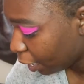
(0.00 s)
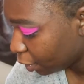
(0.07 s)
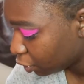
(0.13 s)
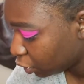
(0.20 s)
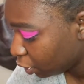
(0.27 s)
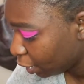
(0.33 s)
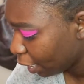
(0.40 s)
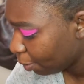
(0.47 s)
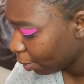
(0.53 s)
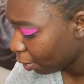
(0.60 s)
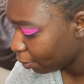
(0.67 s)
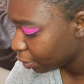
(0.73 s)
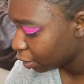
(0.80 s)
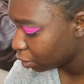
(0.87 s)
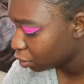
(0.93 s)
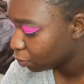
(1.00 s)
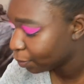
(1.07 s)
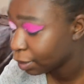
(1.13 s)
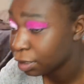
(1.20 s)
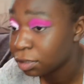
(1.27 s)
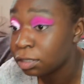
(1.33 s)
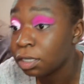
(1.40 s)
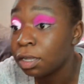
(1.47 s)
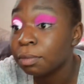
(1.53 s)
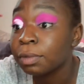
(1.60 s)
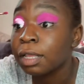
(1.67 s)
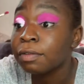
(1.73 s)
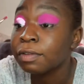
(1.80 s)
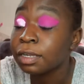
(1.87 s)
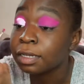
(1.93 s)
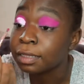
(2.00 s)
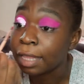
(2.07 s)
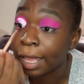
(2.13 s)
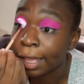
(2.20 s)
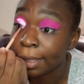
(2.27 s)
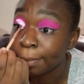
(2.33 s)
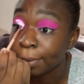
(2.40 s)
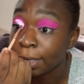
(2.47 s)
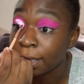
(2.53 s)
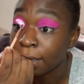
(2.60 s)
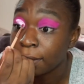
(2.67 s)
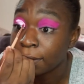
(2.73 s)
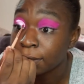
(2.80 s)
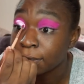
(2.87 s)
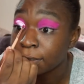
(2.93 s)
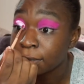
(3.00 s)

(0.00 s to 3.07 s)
she came out with the sweetest deal, I'm not even gonna lie, because